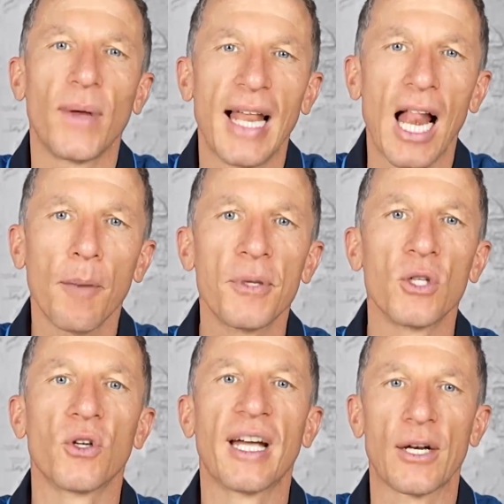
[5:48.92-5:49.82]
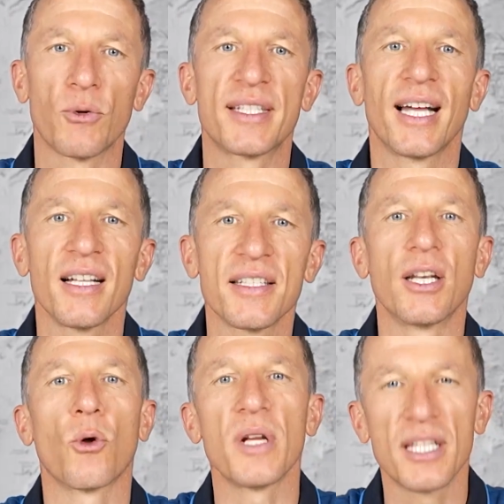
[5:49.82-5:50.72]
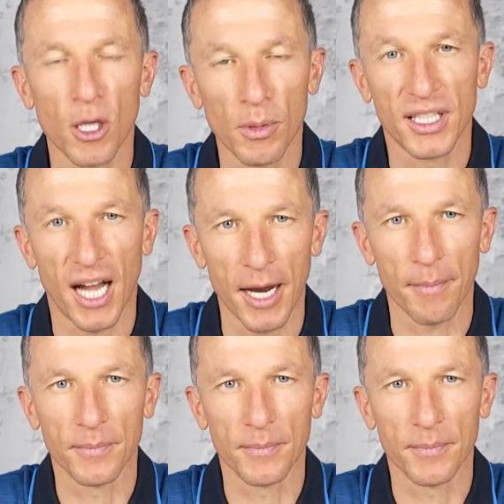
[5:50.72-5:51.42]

will help you to get results in a reasonable time.